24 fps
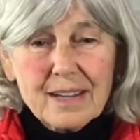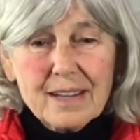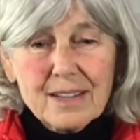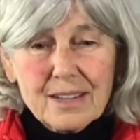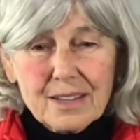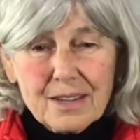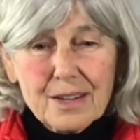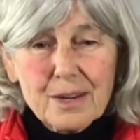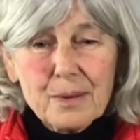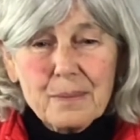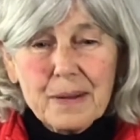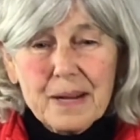
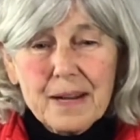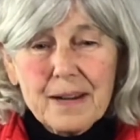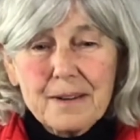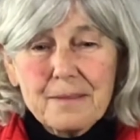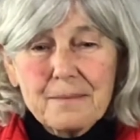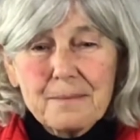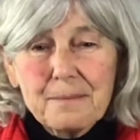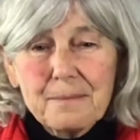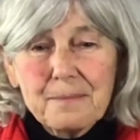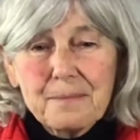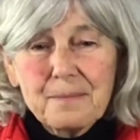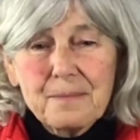thought about.
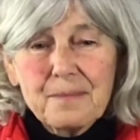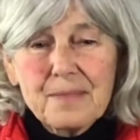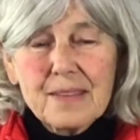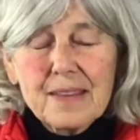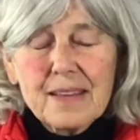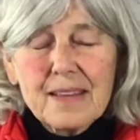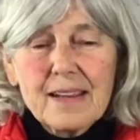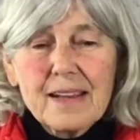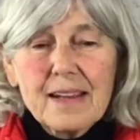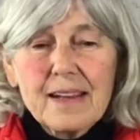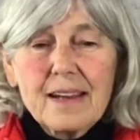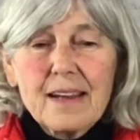
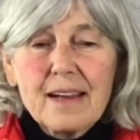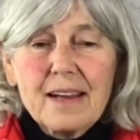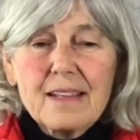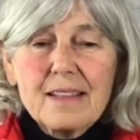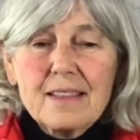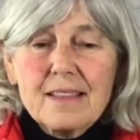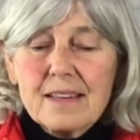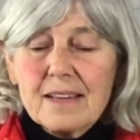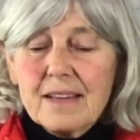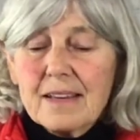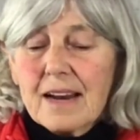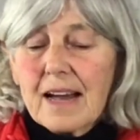
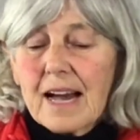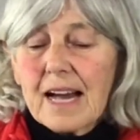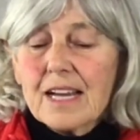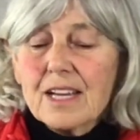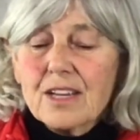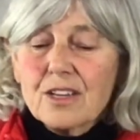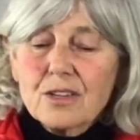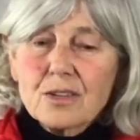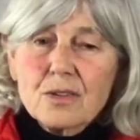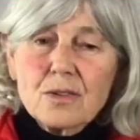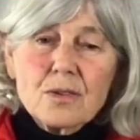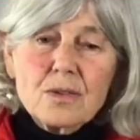And then I
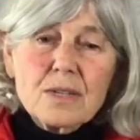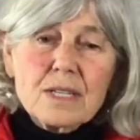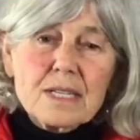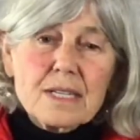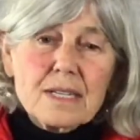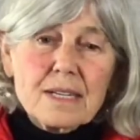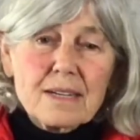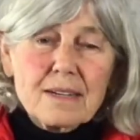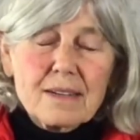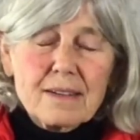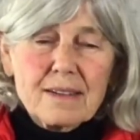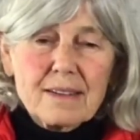
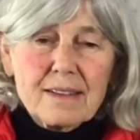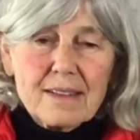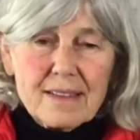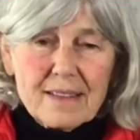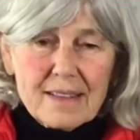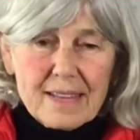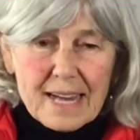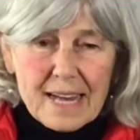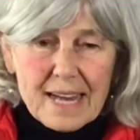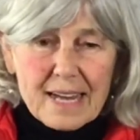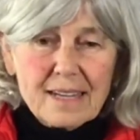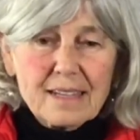used
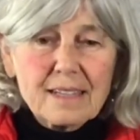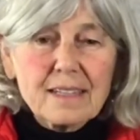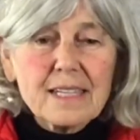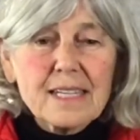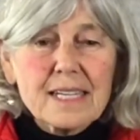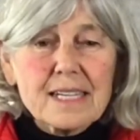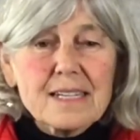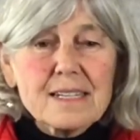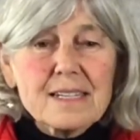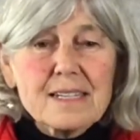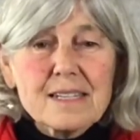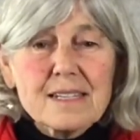that
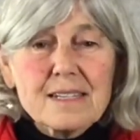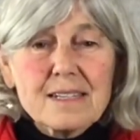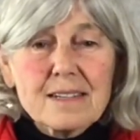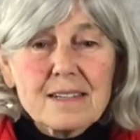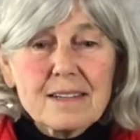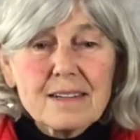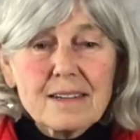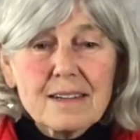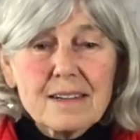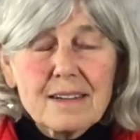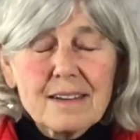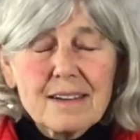list
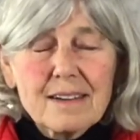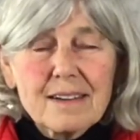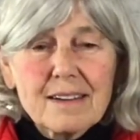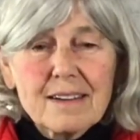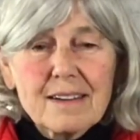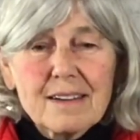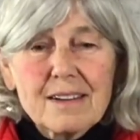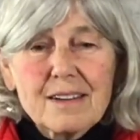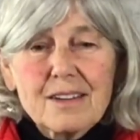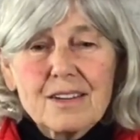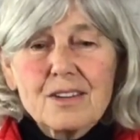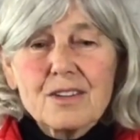
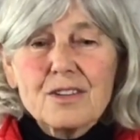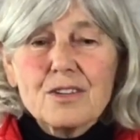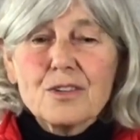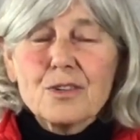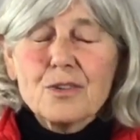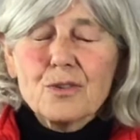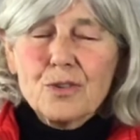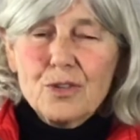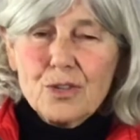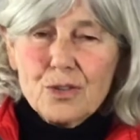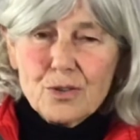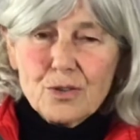
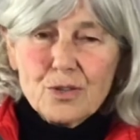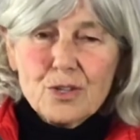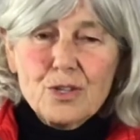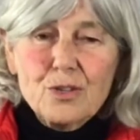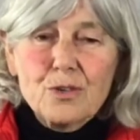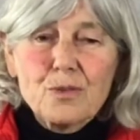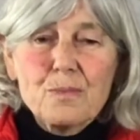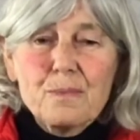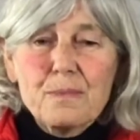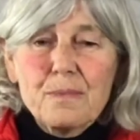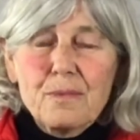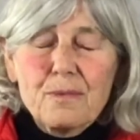
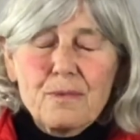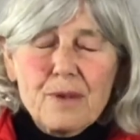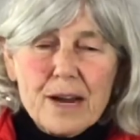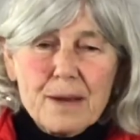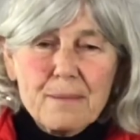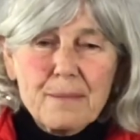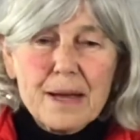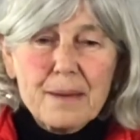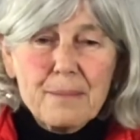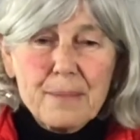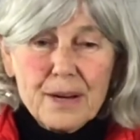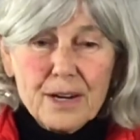to
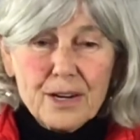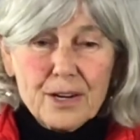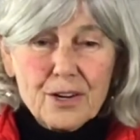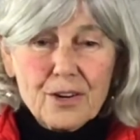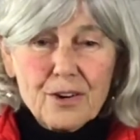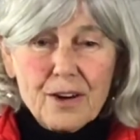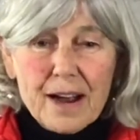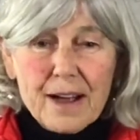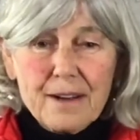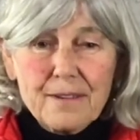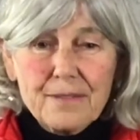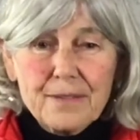write my
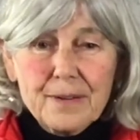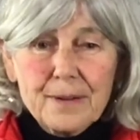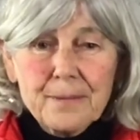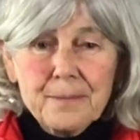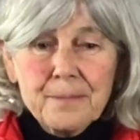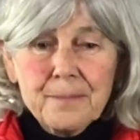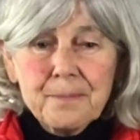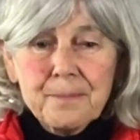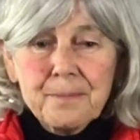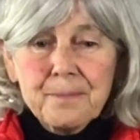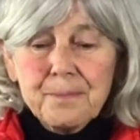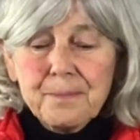paragraph.
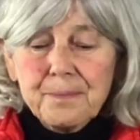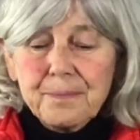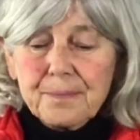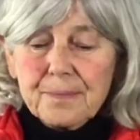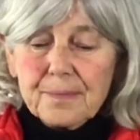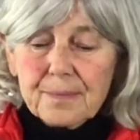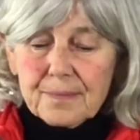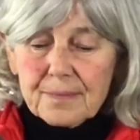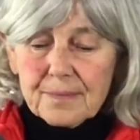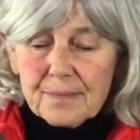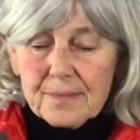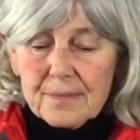
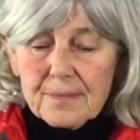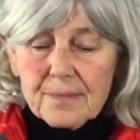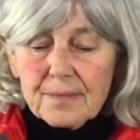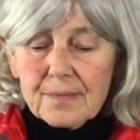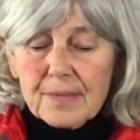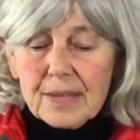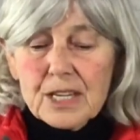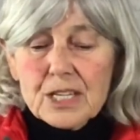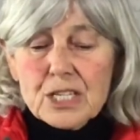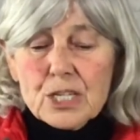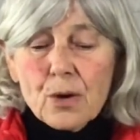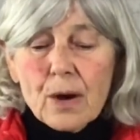
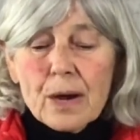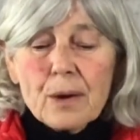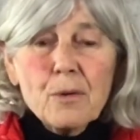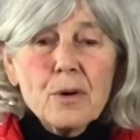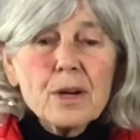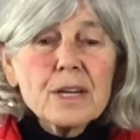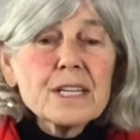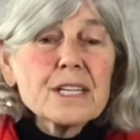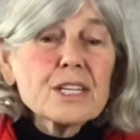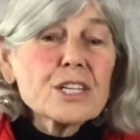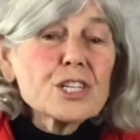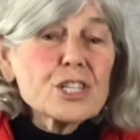So I
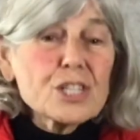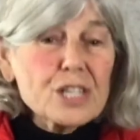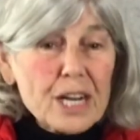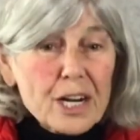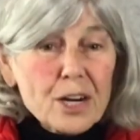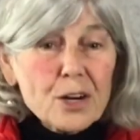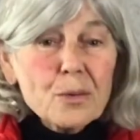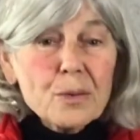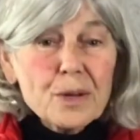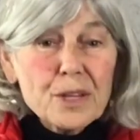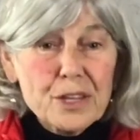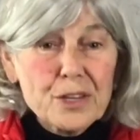want to
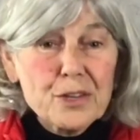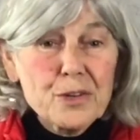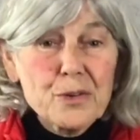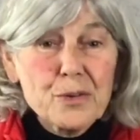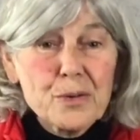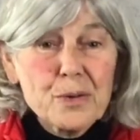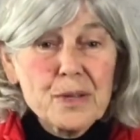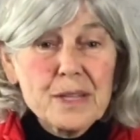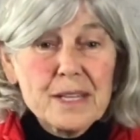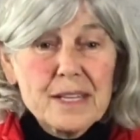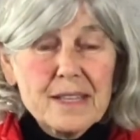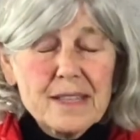share with
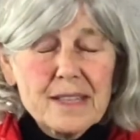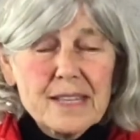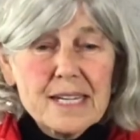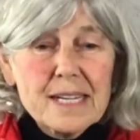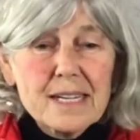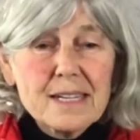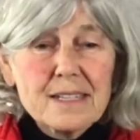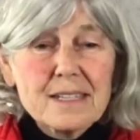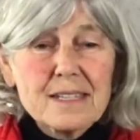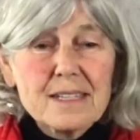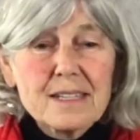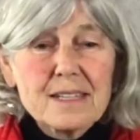you the
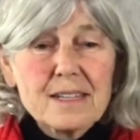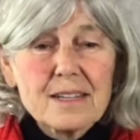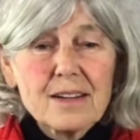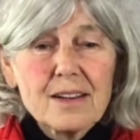things